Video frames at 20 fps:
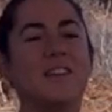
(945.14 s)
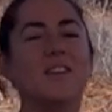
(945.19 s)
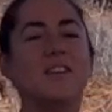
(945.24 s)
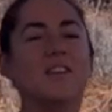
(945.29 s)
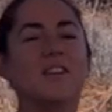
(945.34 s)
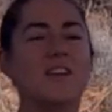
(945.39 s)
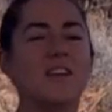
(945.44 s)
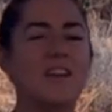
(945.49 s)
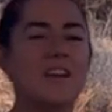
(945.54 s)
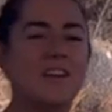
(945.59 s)

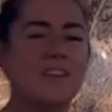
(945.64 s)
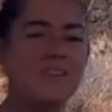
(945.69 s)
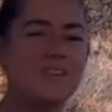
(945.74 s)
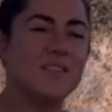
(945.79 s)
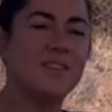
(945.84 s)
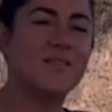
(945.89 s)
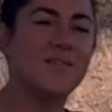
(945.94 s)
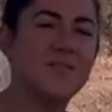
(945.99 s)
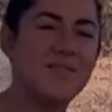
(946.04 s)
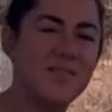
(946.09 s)
your knees.
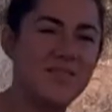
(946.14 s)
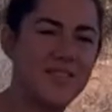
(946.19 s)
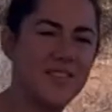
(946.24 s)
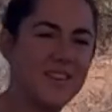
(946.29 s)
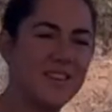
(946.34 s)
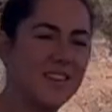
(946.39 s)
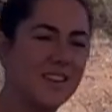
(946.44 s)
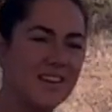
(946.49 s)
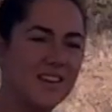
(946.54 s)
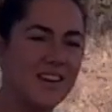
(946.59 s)

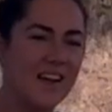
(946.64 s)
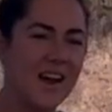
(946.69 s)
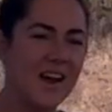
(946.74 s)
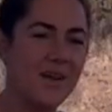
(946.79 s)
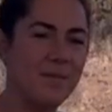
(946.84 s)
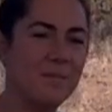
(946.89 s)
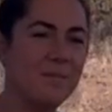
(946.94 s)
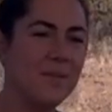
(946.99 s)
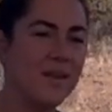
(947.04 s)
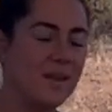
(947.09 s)
Yeah.
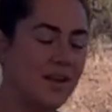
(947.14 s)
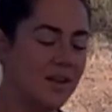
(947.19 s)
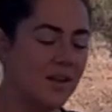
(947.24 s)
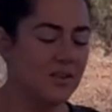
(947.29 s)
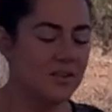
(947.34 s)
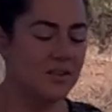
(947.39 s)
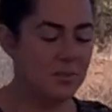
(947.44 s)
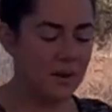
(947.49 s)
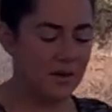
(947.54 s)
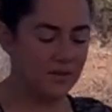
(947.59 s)

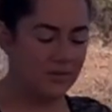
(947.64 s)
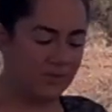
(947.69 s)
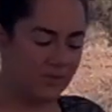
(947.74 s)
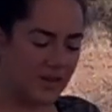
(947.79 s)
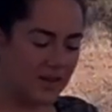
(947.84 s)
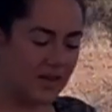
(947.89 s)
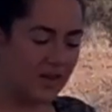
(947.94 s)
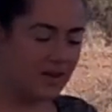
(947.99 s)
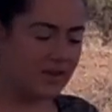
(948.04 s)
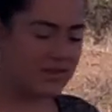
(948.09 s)
So my
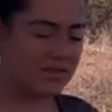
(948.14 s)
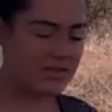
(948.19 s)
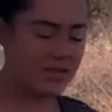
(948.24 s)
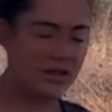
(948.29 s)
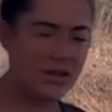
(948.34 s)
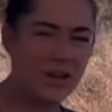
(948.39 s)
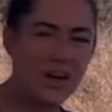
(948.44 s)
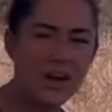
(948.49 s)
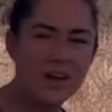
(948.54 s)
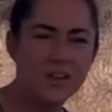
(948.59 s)
feet are
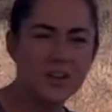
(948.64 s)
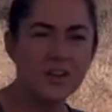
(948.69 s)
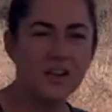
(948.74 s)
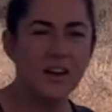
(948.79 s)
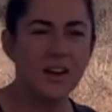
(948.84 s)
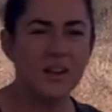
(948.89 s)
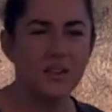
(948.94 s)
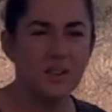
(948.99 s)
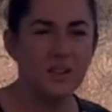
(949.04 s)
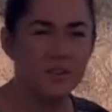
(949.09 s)
still on the
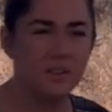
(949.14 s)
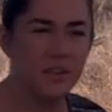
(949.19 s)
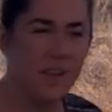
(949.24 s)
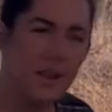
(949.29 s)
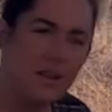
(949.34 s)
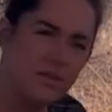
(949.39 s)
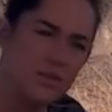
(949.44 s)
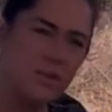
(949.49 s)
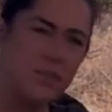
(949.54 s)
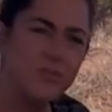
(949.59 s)
ground. It's okay
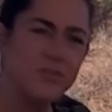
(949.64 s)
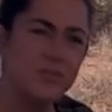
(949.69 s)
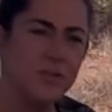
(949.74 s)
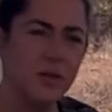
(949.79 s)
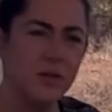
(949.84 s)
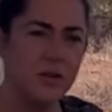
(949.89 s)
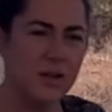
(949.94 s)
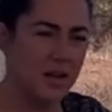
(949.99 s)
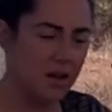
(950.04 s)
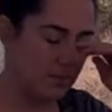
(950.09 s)
if they're
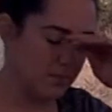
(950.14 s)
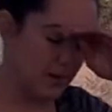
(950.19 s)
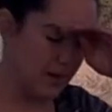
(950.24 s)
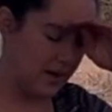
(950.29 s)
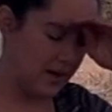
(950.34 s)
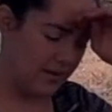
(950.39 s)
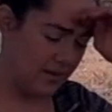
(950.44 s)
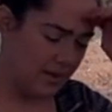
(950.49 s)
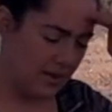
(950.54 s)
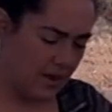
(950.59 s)
floating a
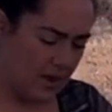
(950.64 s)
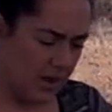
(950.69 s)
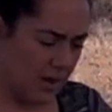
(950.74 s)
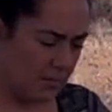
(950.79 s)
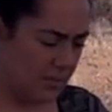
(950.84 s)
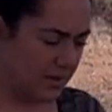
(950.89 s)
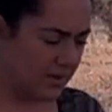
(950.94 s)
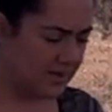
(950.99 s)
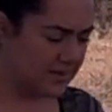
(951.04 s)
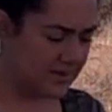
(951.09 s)
bit.
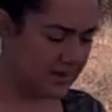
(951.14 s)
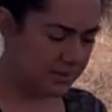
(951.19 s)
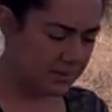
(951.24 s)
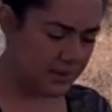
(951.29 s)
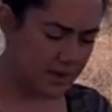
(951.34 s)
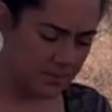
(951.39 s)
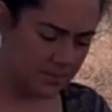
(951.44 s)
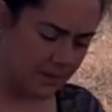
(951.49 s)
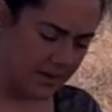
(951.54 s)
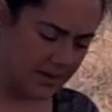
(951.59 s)
I'm going to
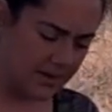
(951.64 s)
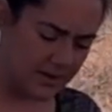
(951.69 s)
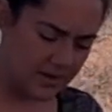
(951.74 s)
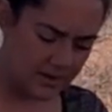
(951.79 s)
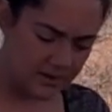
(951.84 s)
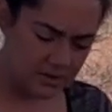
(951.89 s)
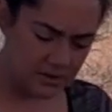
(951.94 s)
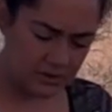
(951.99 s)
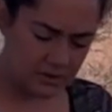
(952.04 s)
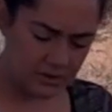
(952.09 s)
separate my
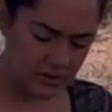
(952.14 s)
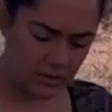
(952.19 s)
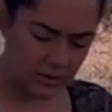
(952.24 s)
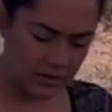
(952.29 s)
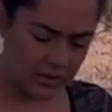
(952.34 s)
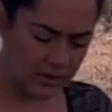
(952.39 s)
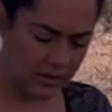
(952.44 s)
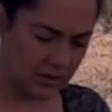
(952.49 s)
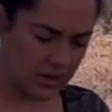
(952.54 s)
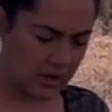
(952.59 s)
knees just so
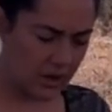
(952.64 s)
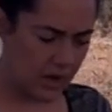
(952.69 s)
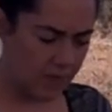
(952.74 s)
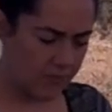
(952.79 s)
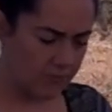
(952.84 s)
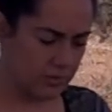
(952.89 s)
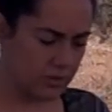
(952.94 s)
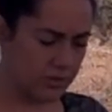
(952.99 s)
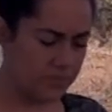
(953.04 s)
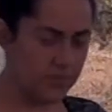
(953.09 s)
that they're
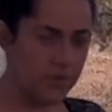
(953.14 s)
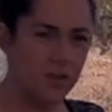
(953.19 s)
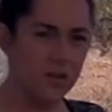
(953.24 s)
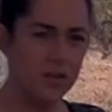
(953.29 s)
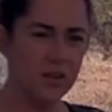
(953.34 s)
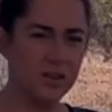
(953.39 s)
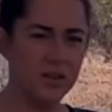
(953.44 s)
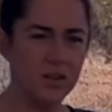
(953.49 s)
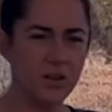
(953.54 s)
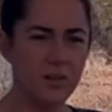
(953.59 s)
comfortable and
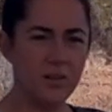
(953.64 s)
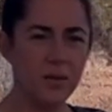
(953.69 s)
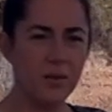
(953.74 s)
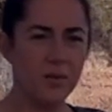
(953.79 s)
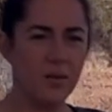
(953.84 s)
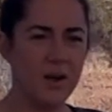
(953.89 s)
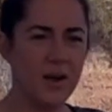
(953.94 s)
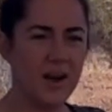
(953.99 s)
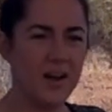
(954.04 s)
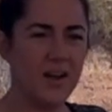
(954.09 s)
a little bit
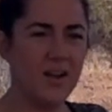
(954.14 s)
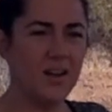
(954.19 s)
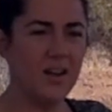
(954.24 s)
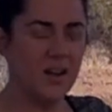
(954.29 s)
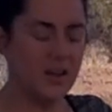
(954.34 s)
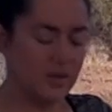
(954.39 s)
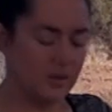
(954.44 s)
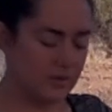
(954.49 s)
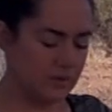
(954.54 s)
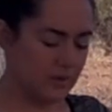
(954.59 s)
wide
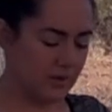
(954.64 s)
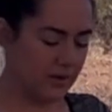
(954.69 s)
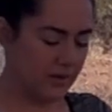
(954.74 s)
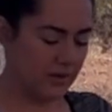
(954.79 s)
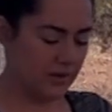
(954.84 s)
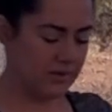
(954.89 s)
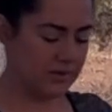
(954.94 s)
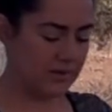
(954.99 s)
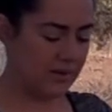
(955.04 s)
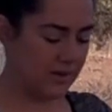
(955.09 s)
so that it
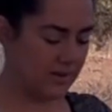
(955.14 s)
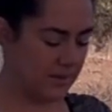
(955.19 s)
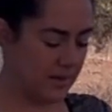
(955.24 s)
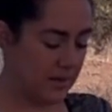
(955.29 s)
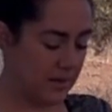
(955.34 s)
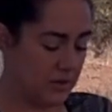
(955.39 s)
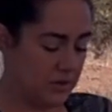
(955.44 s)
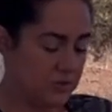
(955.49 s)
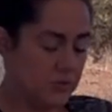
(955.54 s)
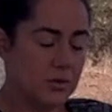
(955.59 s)
looks like
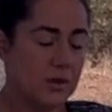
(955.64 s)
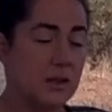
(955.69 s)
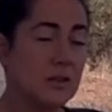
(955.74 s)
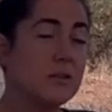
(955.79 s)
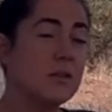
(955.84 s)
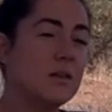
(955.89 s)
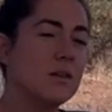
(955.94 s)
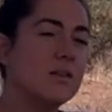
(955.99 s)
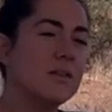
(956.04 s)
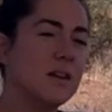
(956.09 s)
my
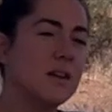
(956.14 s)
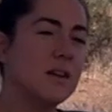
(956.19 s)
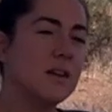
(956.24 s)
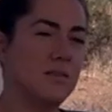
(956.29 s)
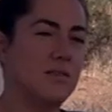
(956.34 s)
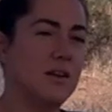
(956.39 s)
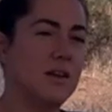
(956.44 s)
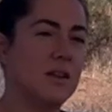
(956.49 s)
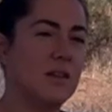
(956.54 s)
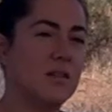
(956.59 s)
torso can
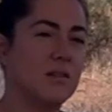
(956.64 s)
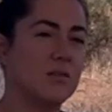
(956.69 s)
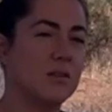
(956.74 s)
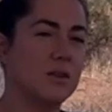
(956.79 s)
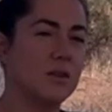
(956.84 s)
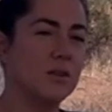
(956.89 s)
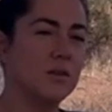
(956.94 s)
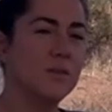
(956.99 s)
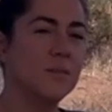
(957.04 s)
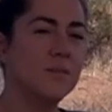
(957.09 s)
fit
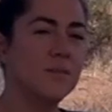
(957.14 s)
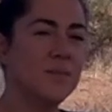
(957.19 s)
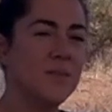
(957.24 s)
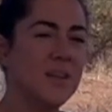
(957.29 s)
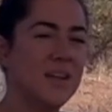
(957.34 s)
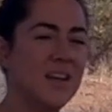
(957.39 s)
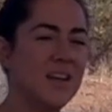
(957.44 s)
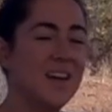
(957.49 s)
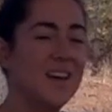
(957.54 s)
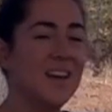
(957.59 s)
through.
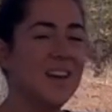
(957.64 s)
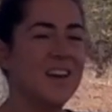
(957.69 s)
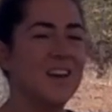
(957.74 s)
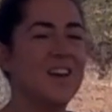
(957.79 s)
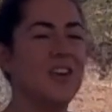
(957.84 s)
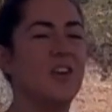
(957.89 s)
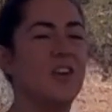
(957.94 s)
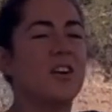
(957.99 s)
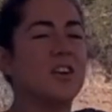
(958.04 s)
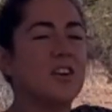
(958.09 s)

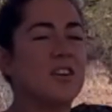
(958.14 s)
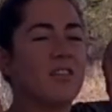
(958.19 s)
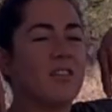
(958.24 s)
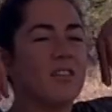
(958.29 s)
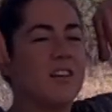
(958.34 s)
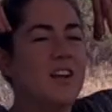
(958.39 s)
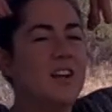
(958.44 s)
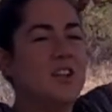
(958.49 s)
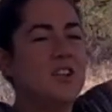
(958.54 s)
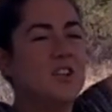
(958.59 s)
You're going to
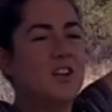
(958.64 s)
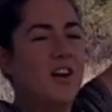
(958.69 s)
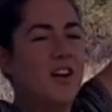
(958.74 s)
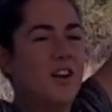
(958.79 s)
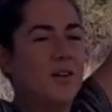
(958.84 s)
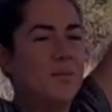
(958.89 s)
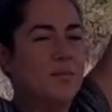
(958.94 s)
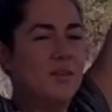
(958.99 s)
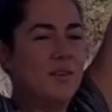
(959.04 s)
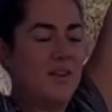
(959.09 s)
reach your
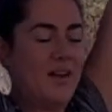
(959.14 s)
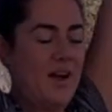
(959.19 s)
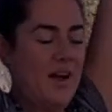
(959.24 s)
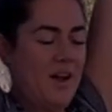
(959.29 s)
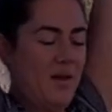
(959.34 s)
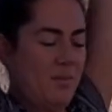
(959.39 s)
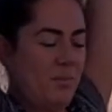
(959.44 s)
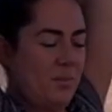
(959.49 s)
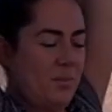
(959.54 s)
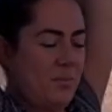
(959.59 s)
arms up.